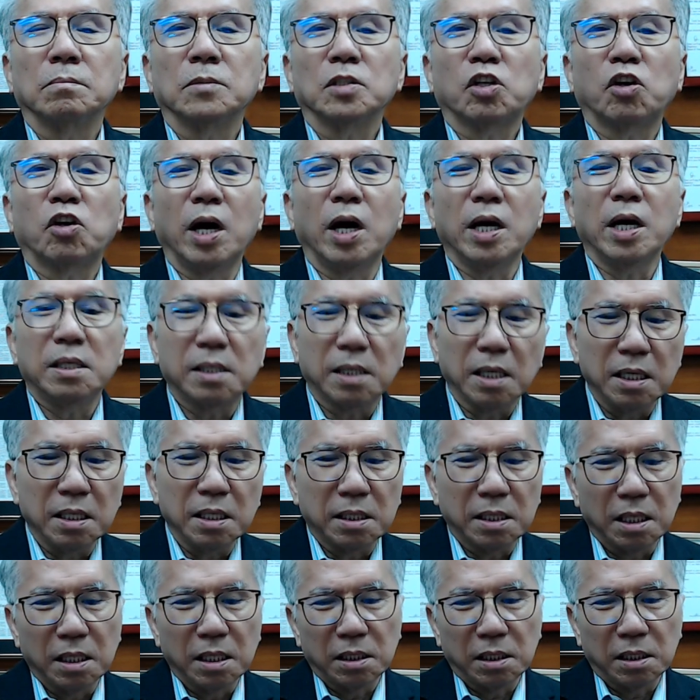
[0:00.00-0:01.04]

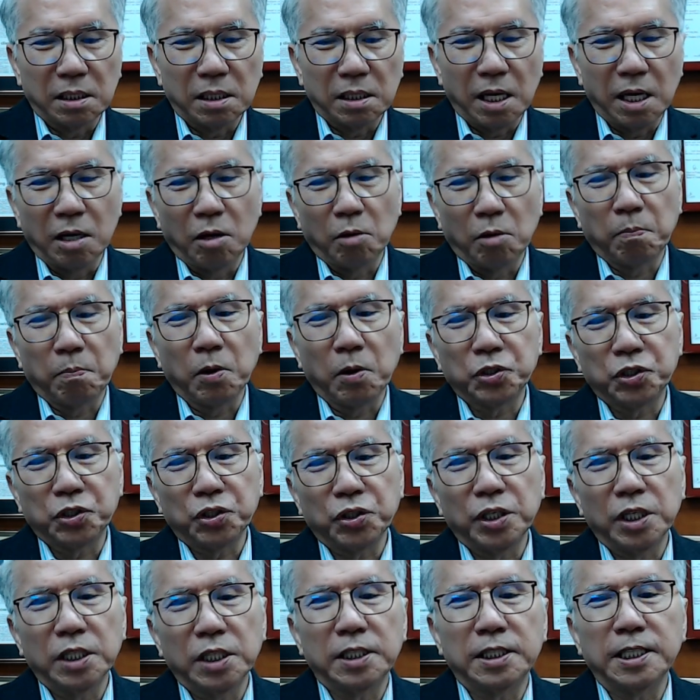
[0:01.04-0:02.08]
Crisis is an
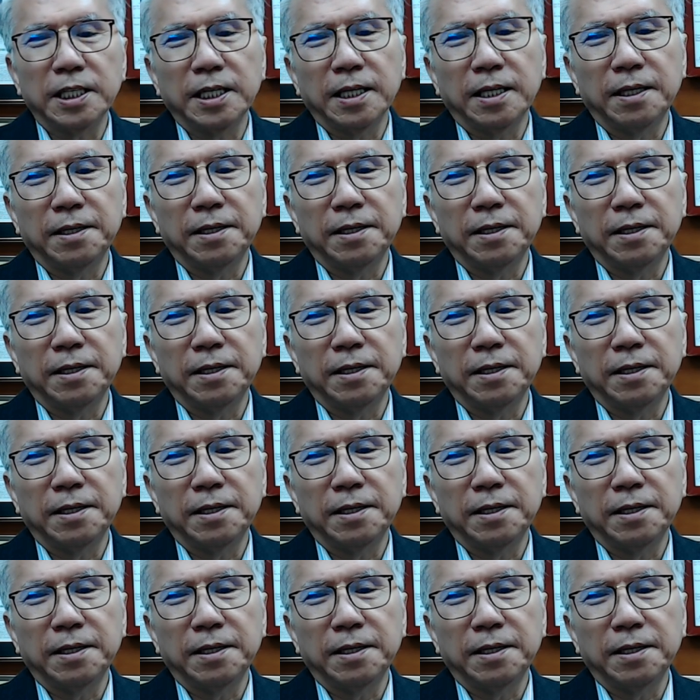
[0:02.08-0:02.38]
opportunity,